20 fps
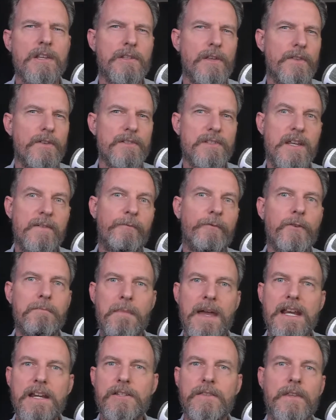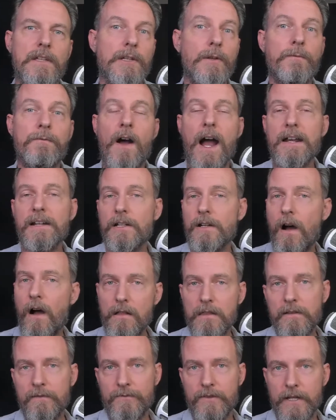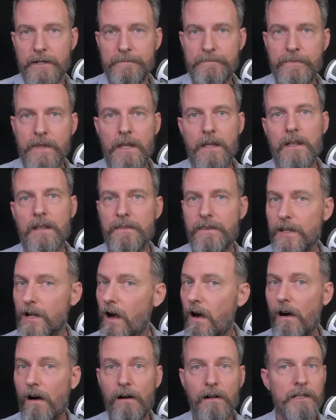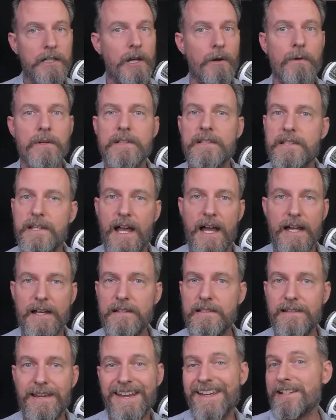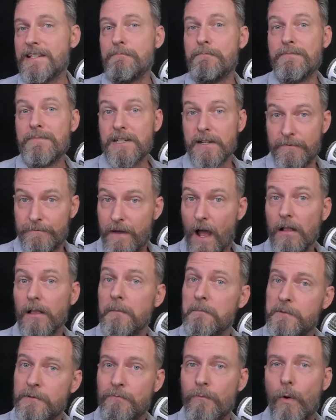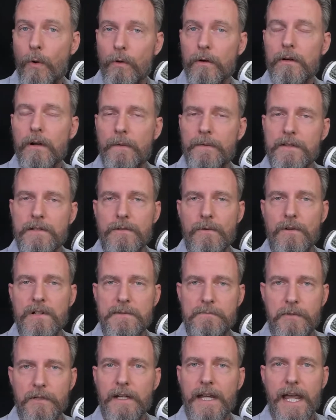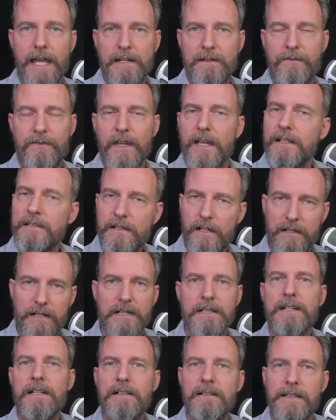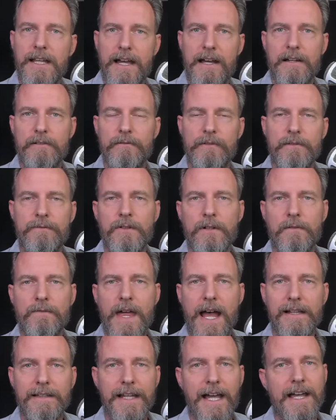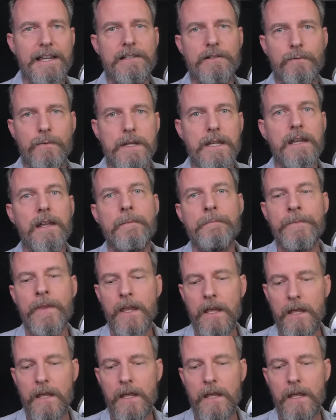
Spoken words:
So there's information that you find in all of them that all coincides. It's developed more on the source book end of things. I already did a review of that last week.